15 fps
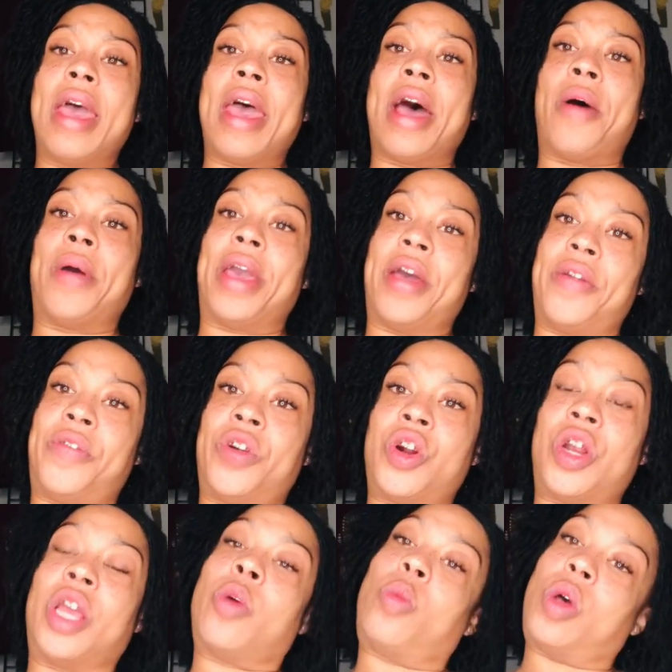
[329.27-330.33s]

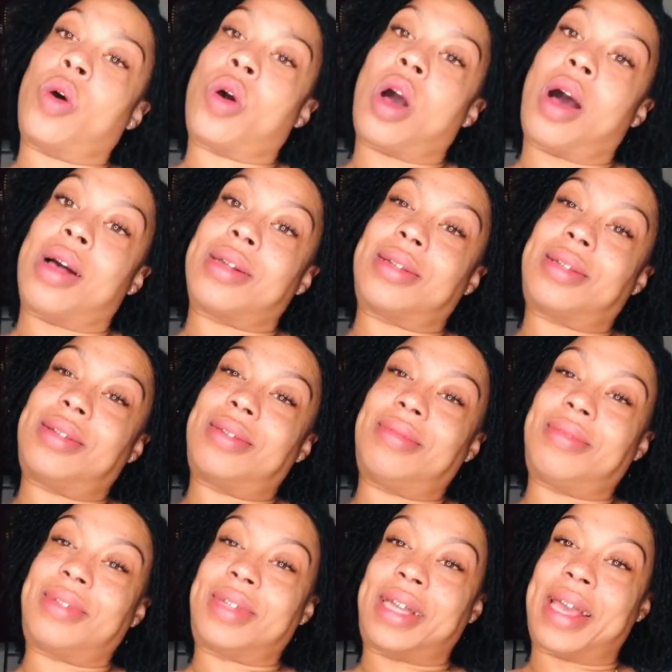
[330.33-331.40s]
However, it will cost,
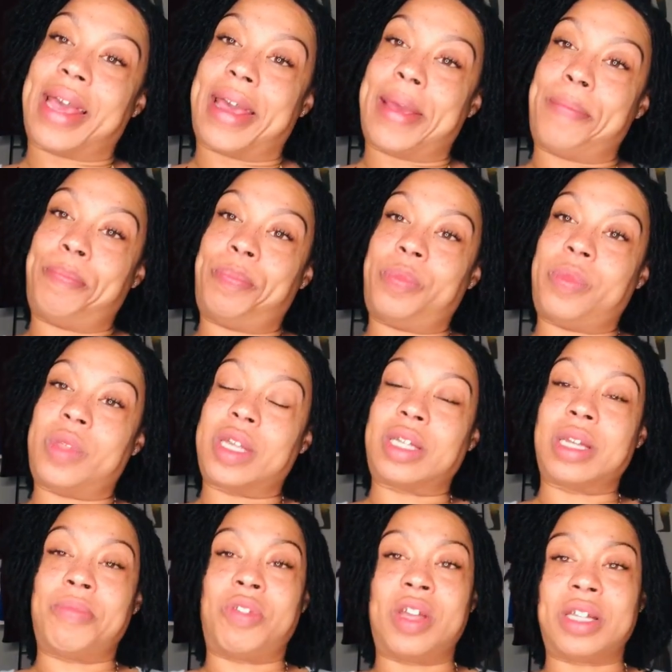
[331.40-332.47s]
okay?
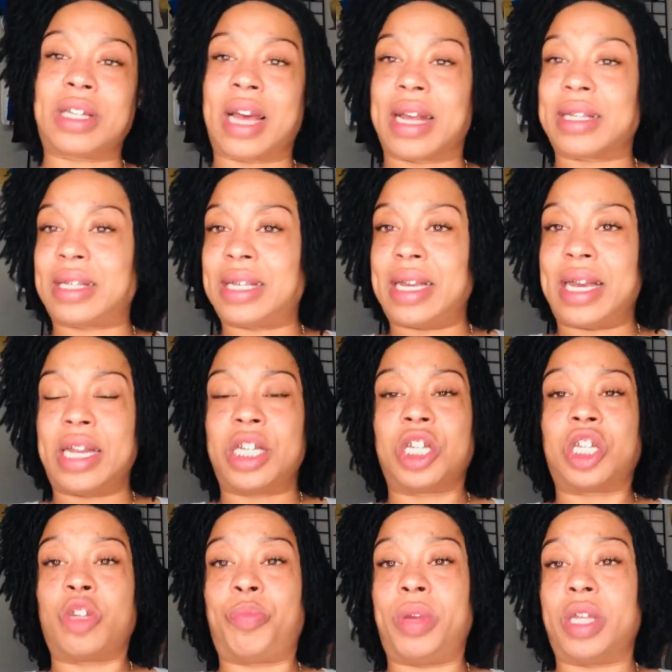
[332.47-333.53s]
Some things cost 10. It
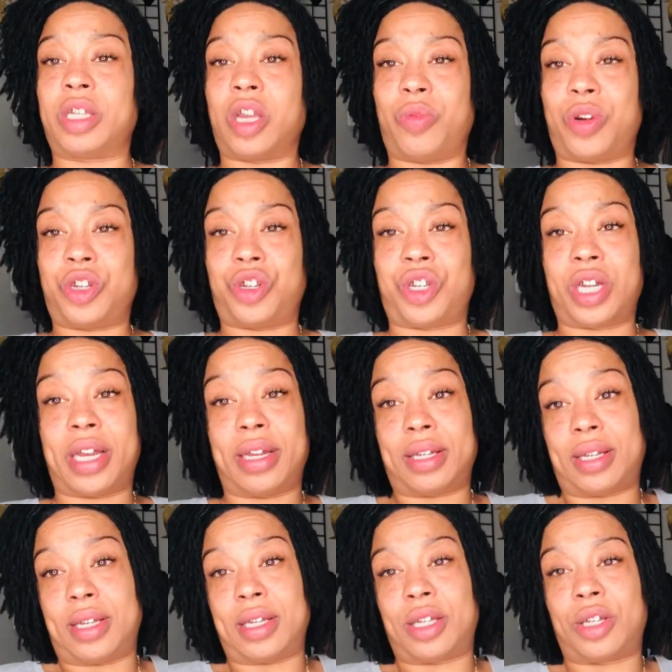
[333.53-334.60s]
just depends on what you're
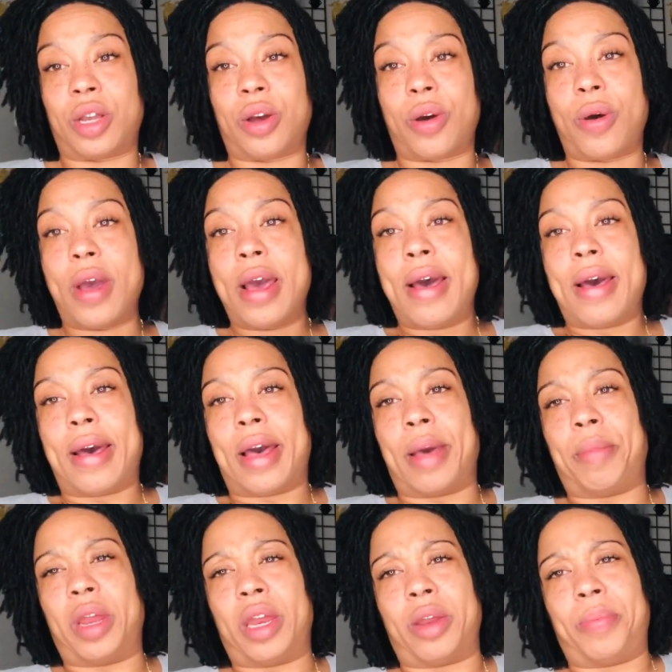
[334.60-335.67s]
changing. So,
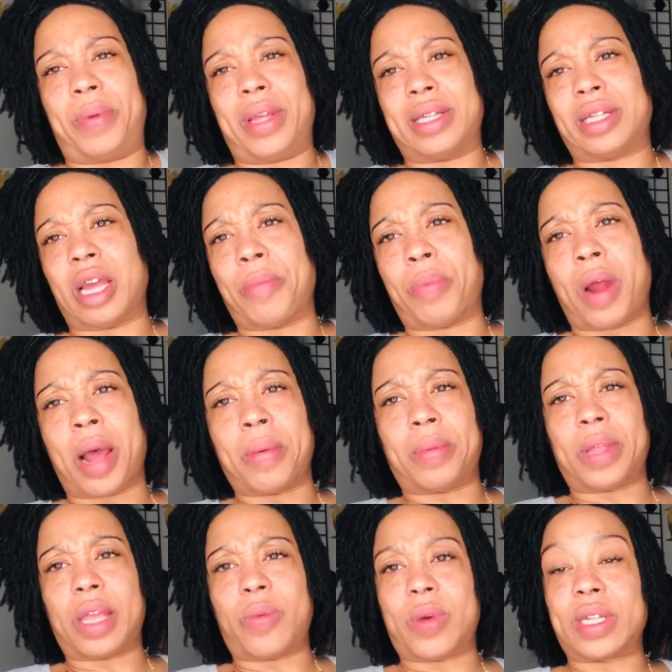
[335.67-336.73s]
and it depends on
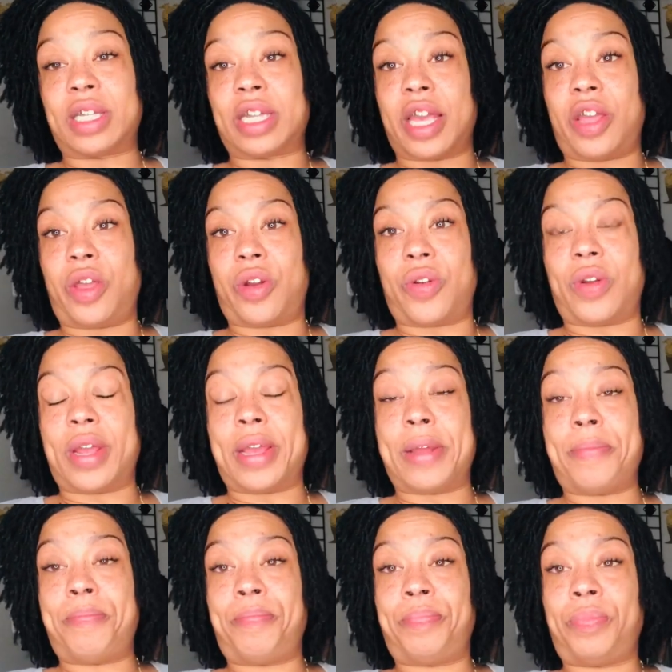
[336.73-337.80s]
probably what state you're
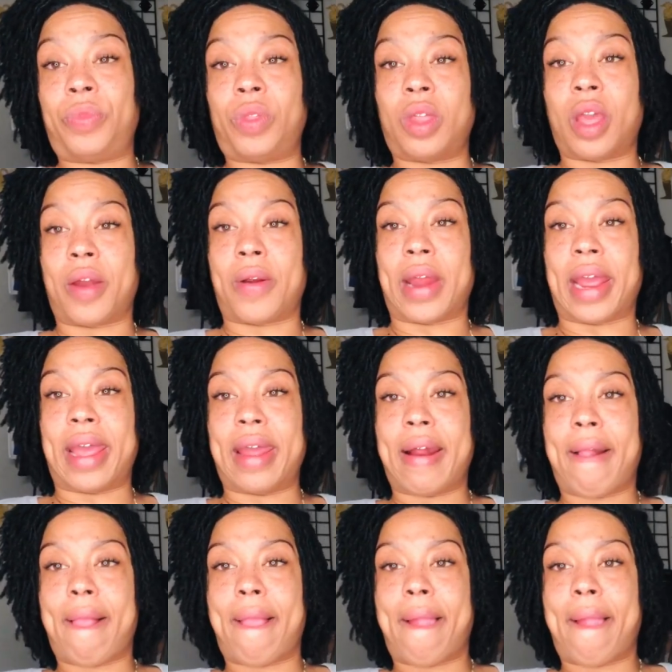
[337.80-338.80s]
in, all right?